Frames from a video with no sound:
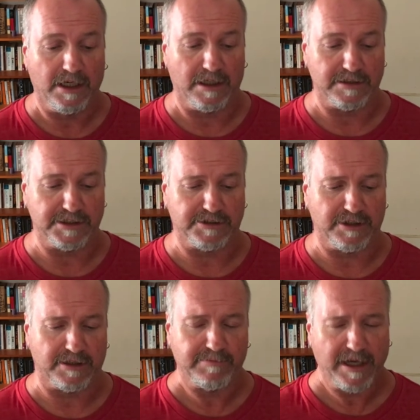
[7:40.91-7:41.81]
the
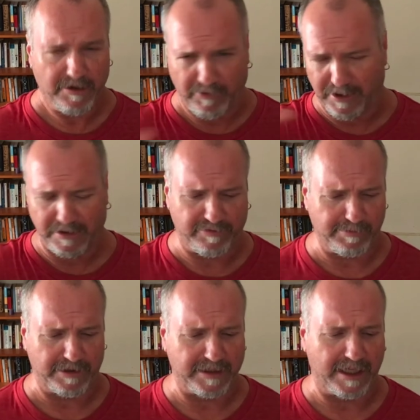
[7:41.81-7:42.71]
trick. But anyway, enough
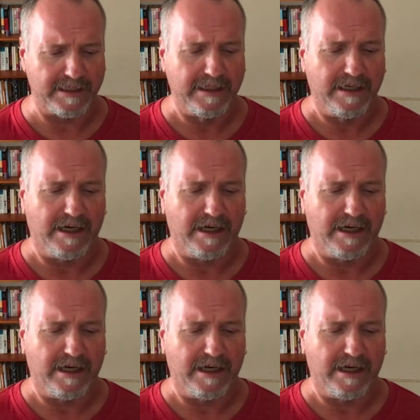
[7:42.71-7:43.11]
about that.